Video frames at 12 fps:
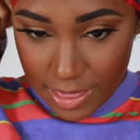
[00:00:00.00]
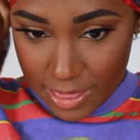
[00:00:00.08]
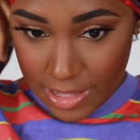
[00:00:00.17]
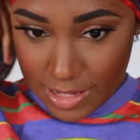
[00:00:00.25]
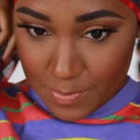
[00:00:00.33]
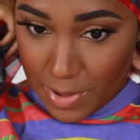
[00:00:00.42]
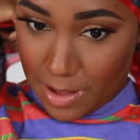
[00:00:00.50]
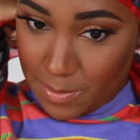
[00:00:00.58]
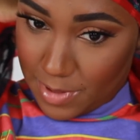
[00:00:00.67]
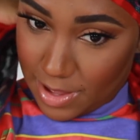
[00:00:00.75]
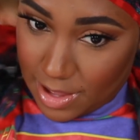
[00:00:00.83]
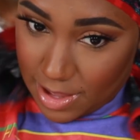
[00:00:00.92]
this
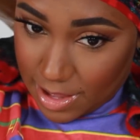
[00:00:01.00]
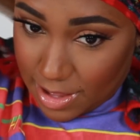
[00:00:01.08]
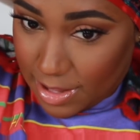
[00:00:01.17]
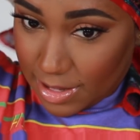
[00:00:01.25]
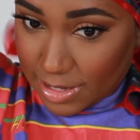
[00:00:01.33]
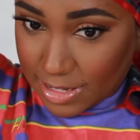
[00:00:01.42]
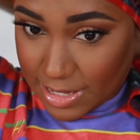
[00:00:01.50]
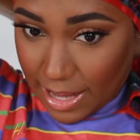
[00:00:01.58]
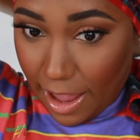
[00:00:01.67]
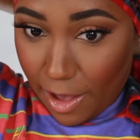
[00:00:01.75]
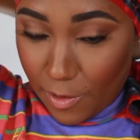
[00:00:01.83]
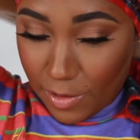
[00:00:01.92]
baby
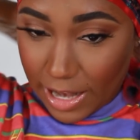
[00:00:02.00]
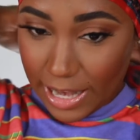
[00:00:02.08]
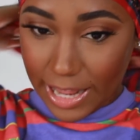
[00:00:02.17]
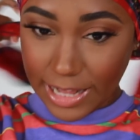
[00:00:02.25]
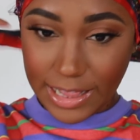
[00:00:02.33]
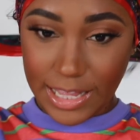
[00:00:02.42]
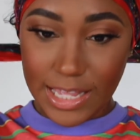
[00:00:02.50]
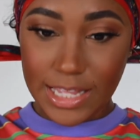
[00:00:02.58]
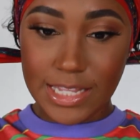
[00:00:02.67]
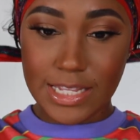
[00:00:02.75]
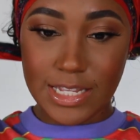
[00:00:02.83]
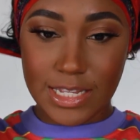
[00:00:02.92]
down like
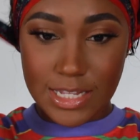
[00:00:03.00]
this.